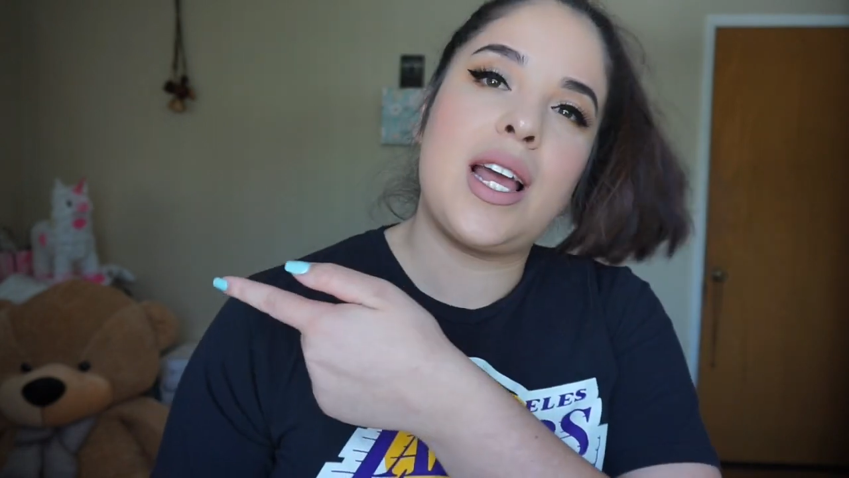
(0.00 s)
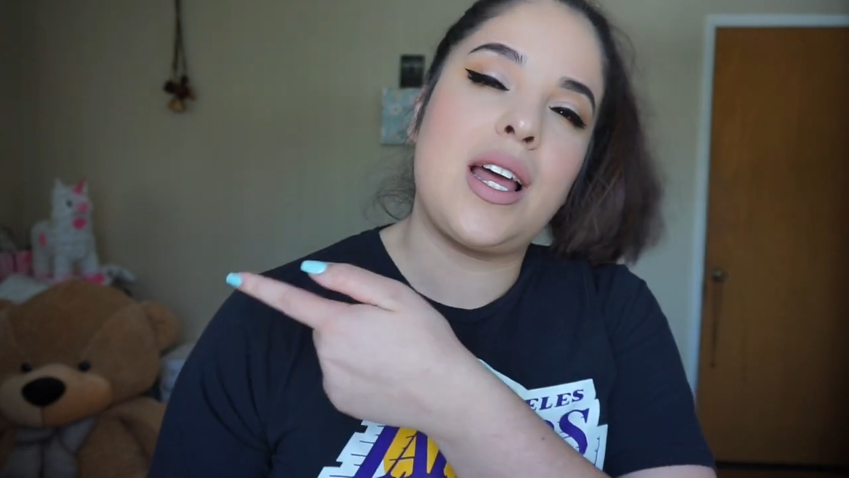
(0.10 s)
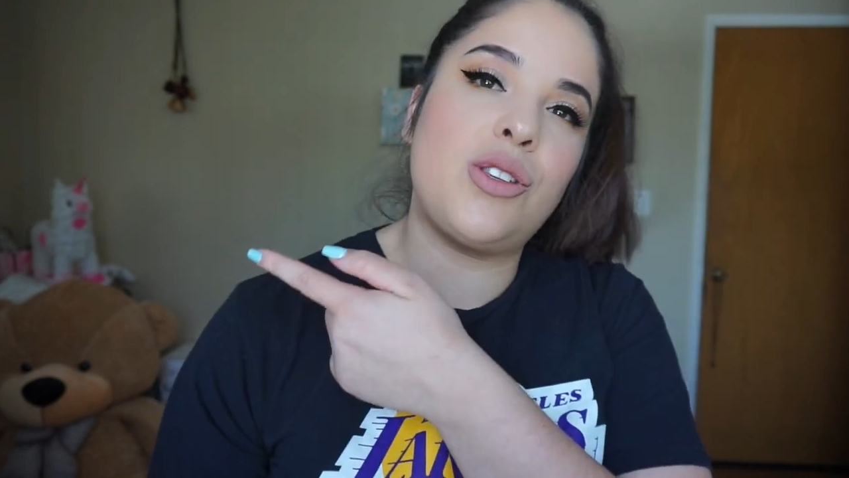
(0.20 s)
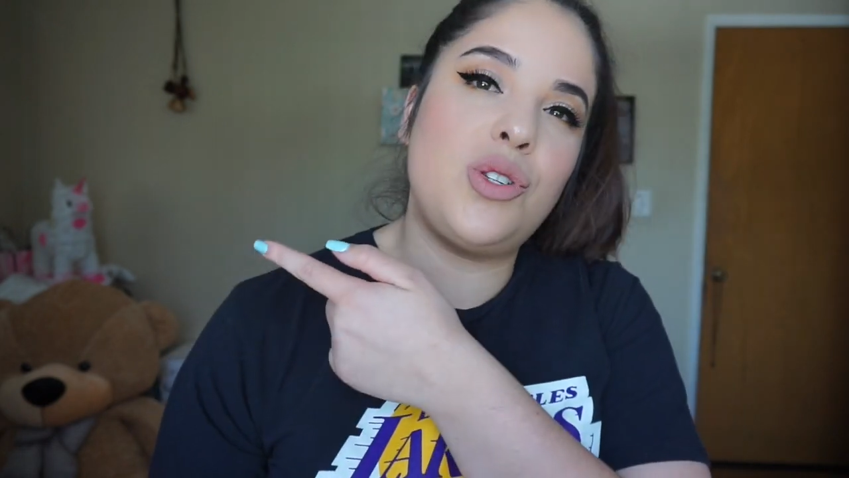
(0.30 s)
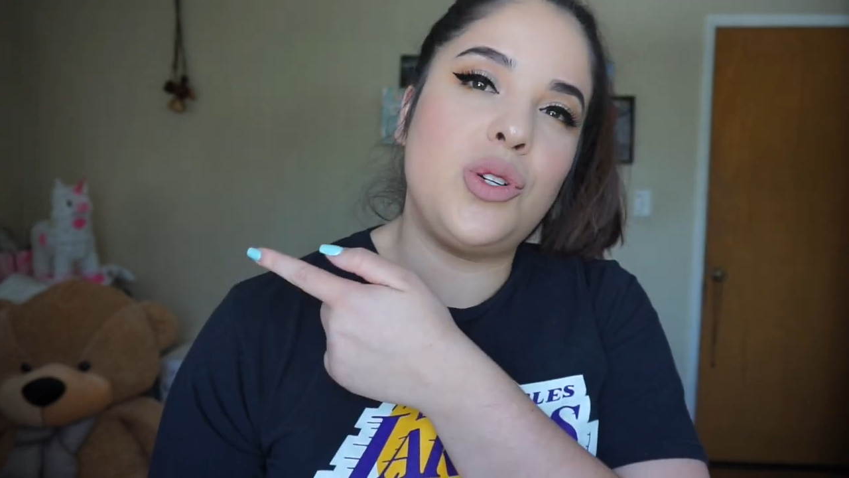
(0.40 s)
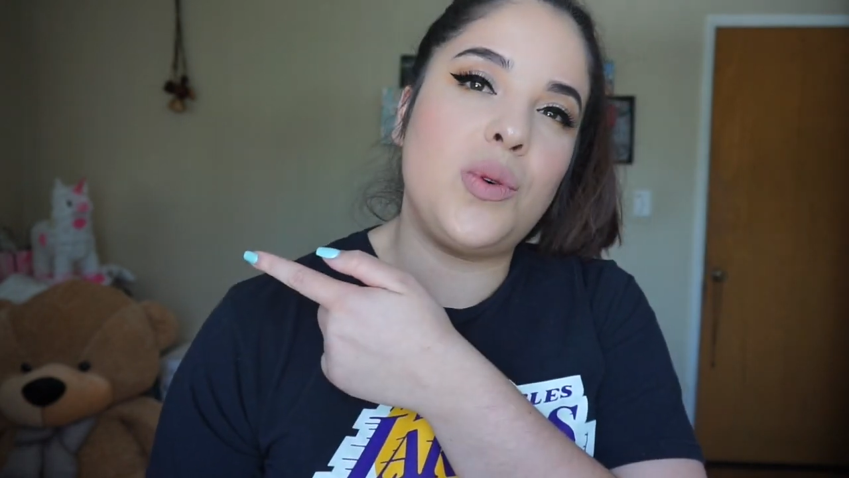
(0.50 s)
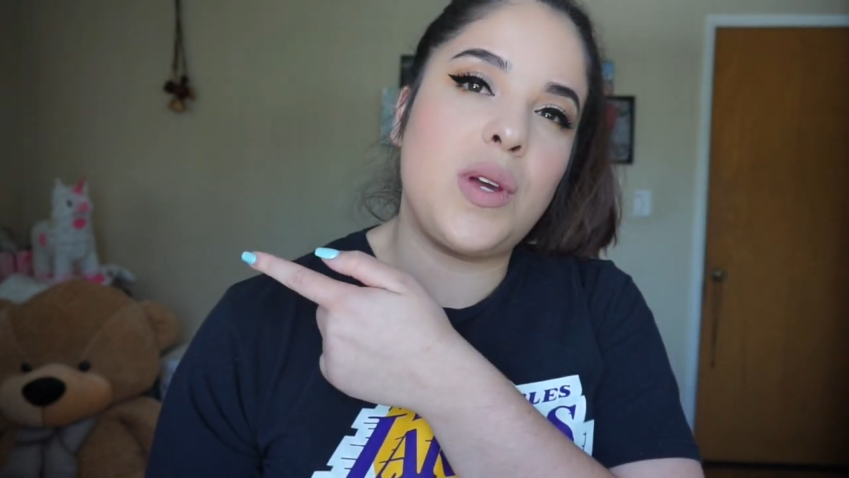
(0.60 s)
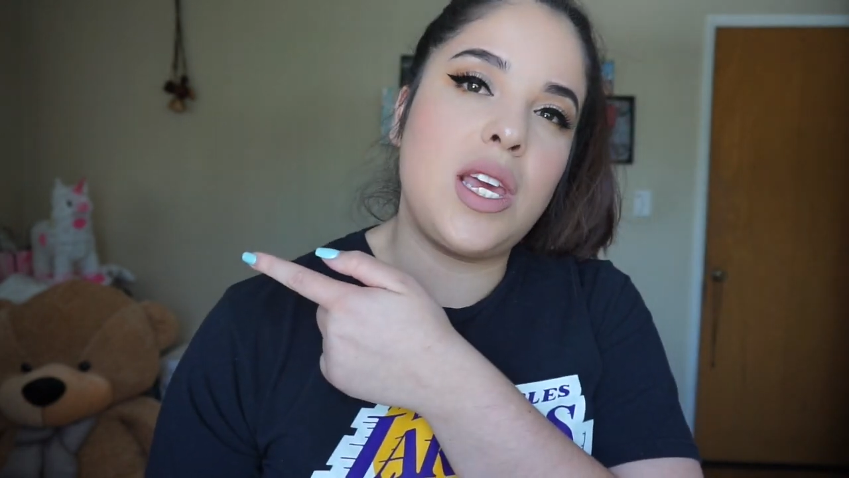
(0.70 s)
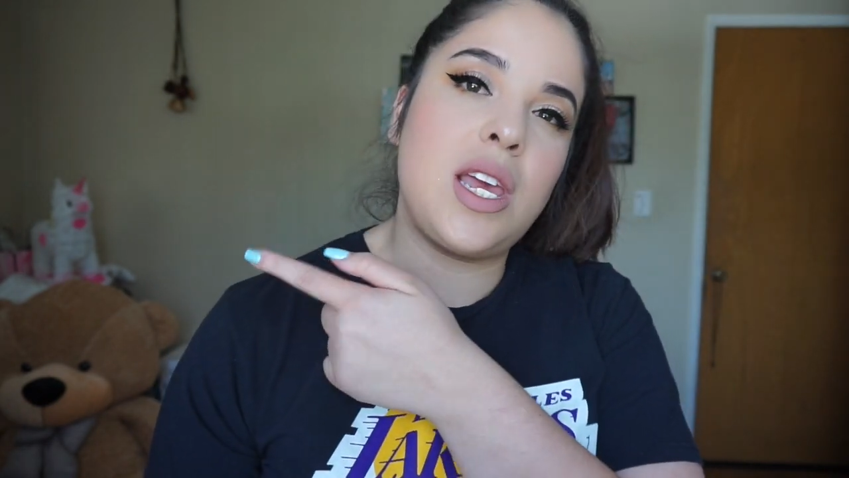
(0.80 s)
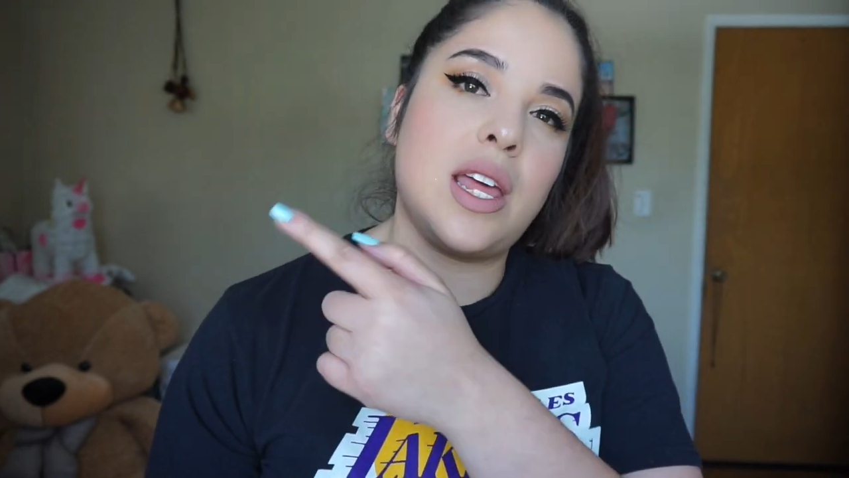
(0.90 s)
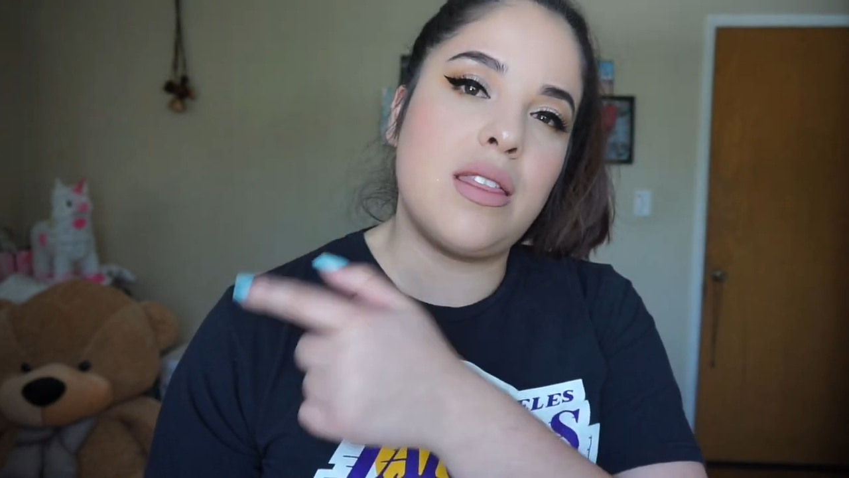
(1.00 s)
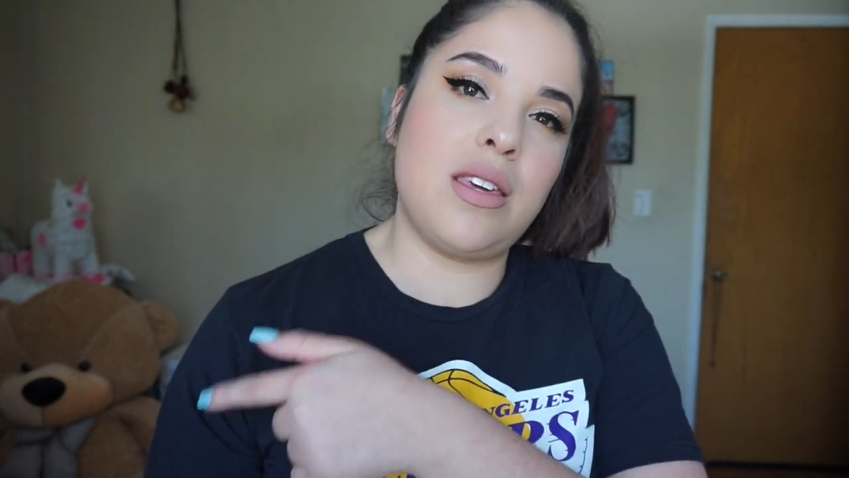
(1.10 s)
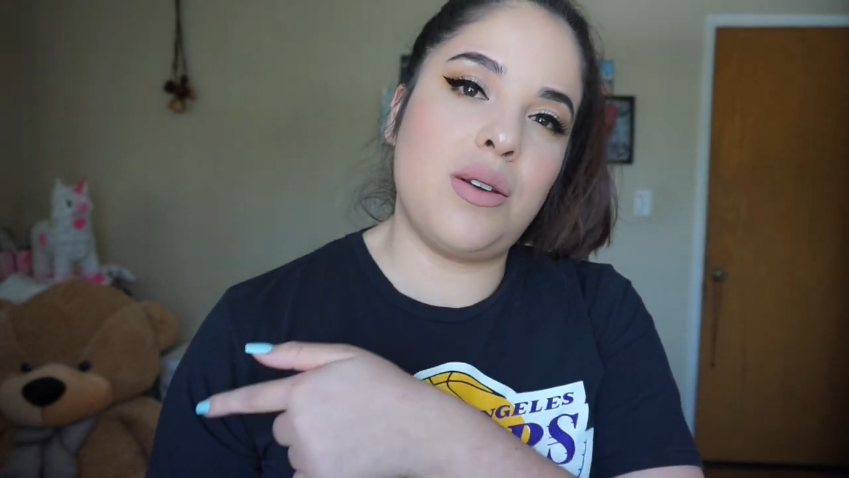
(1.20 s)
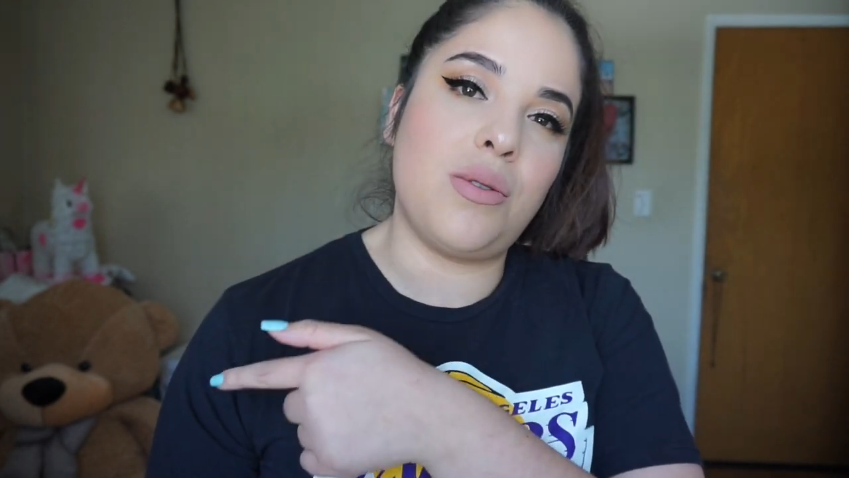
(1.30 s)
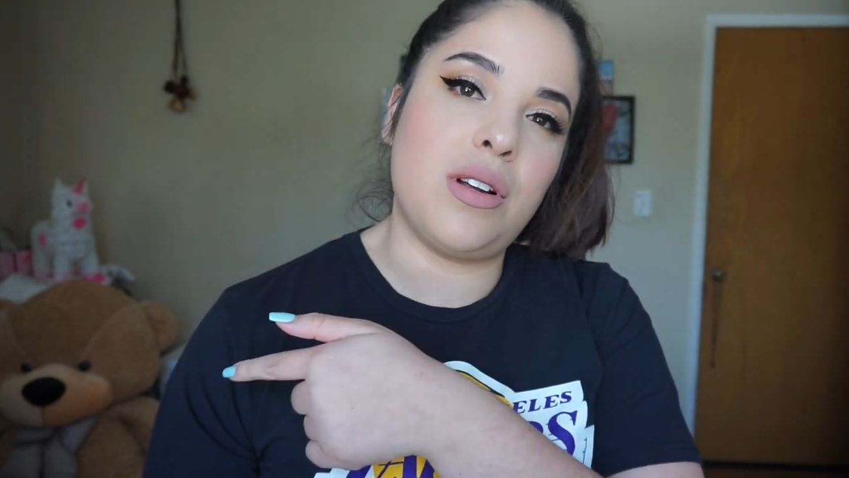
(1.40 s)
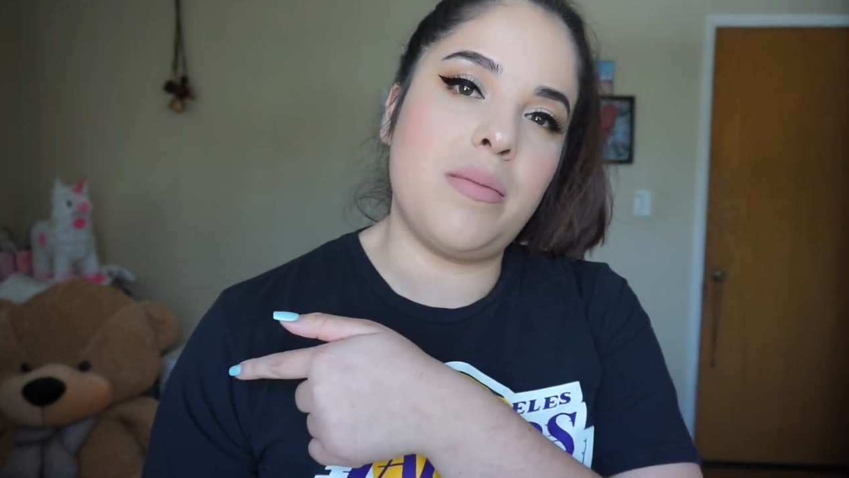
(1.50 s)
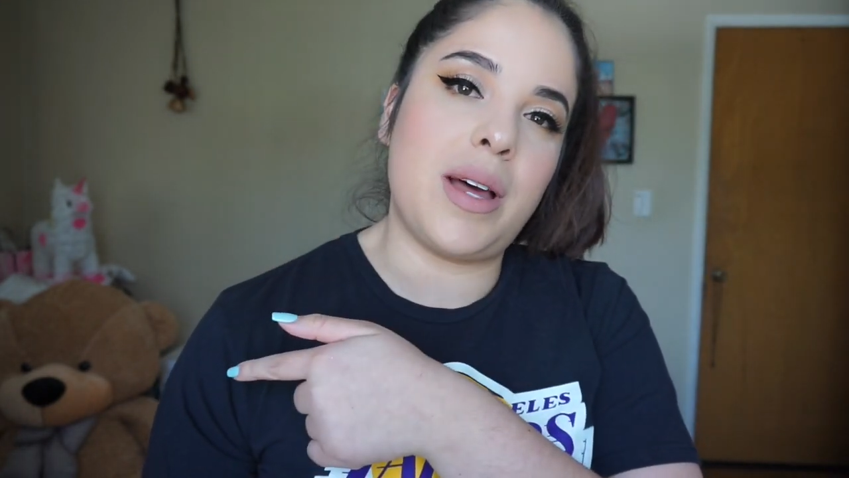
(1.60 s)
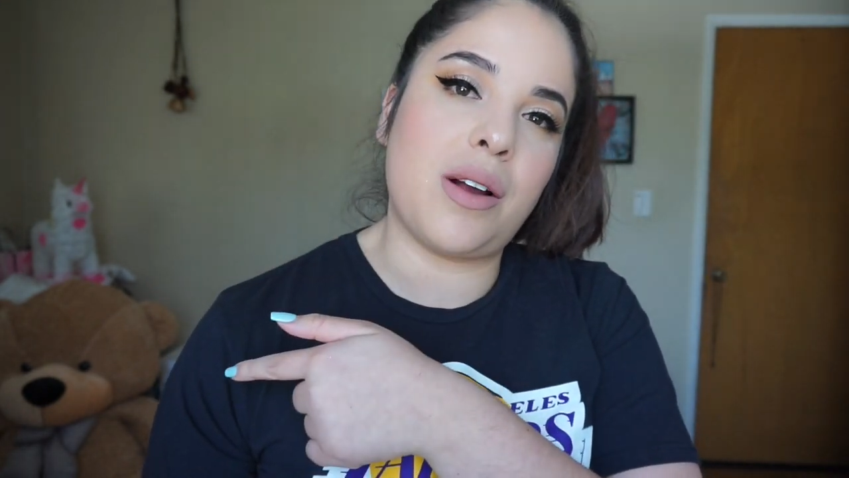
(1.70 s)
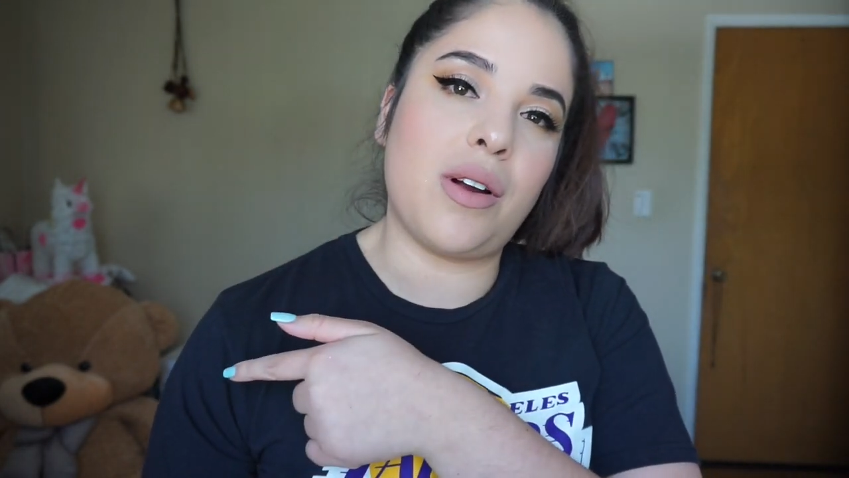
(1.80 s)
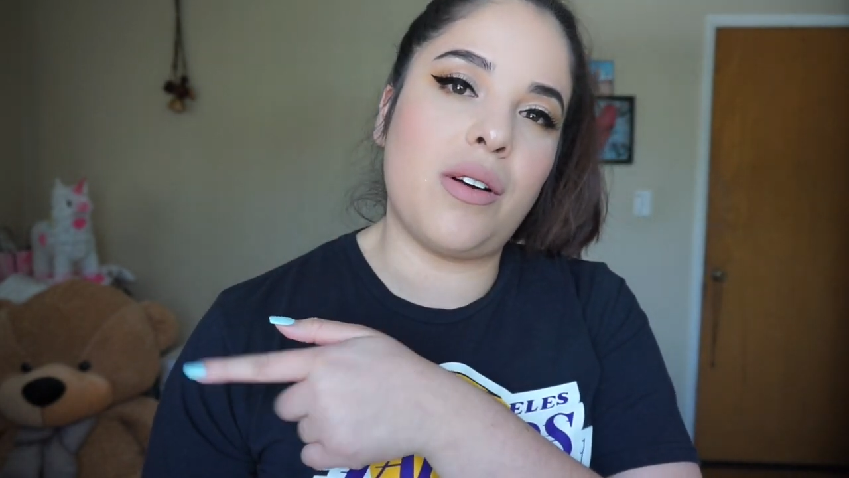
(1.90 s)
I got Chewy and Theodore in the
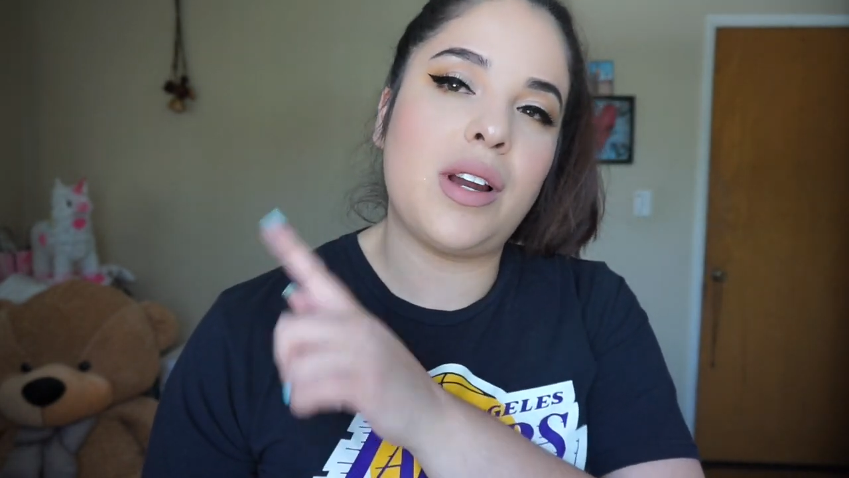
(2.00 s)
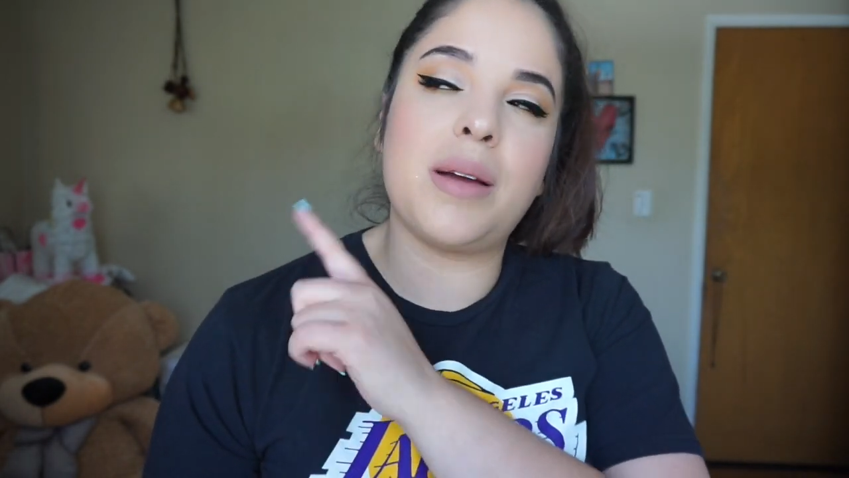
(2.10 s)
background.